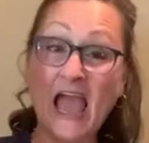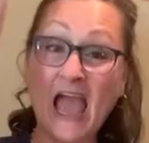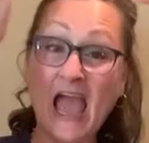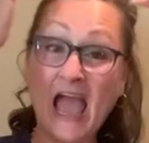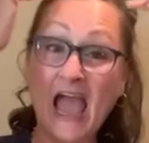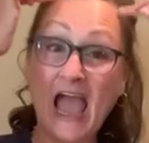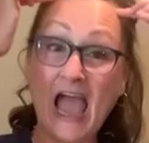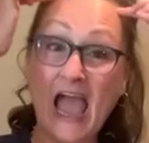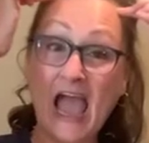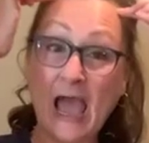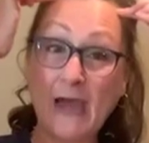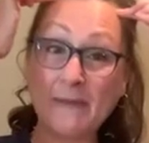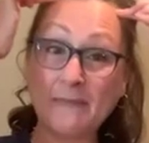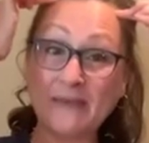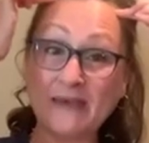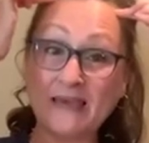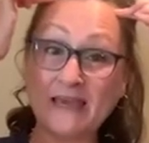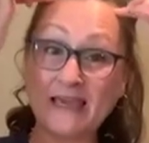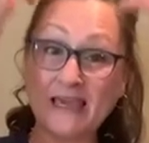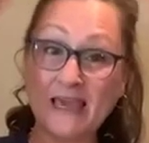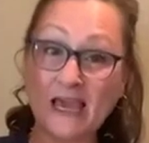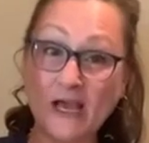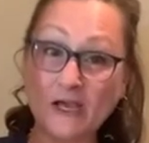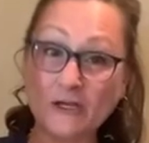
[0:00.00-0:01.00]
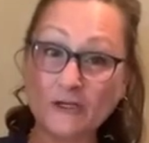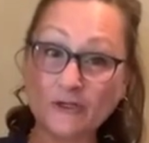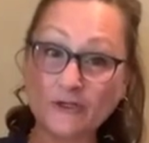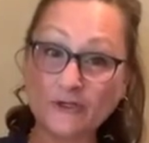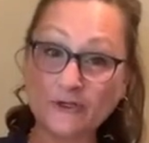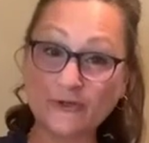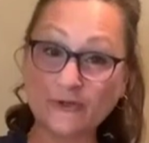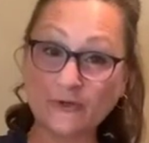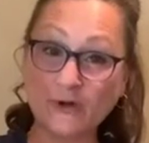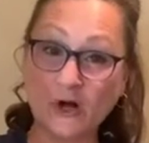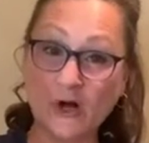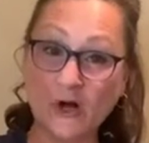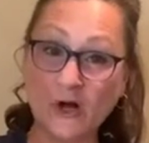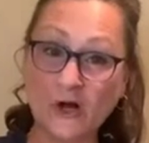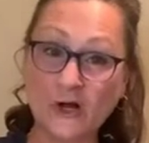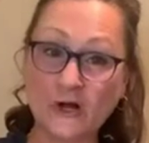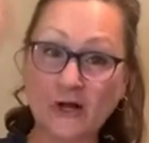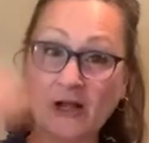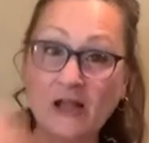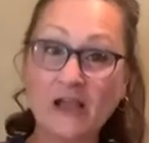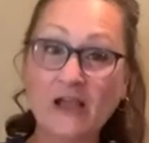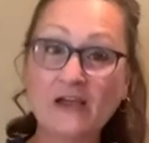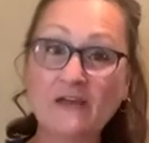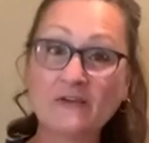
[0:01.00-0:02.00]
happy,
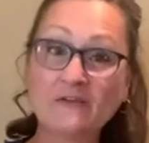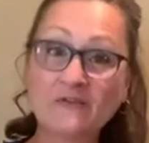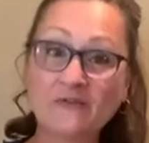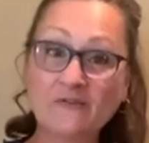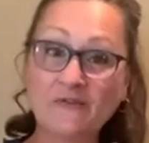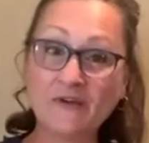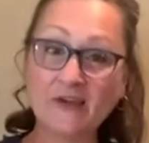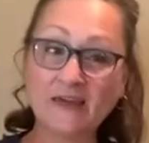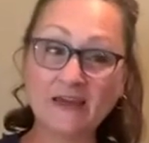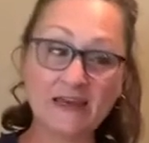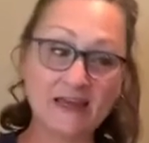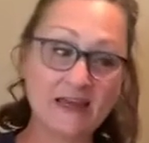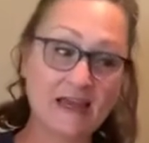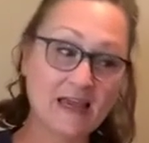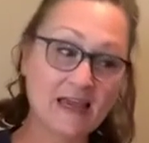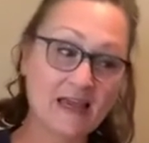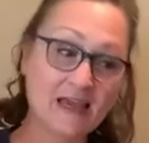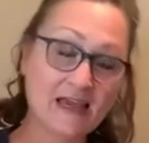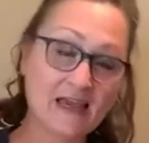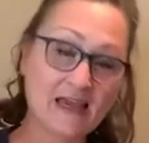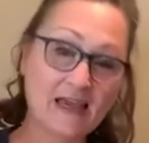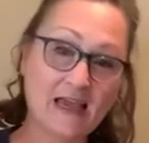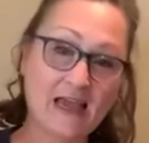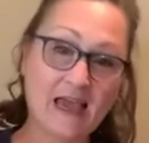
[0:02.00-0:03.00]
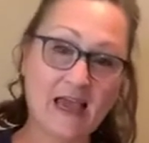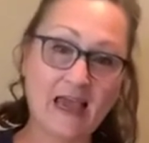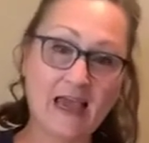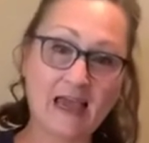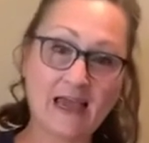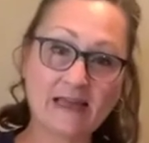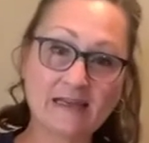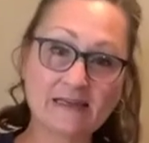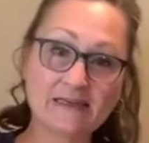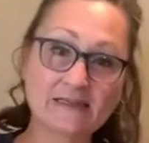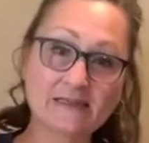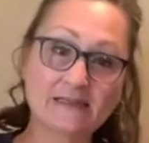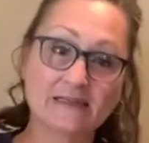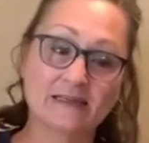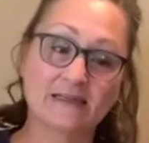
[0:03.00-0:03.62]
strong, fit, and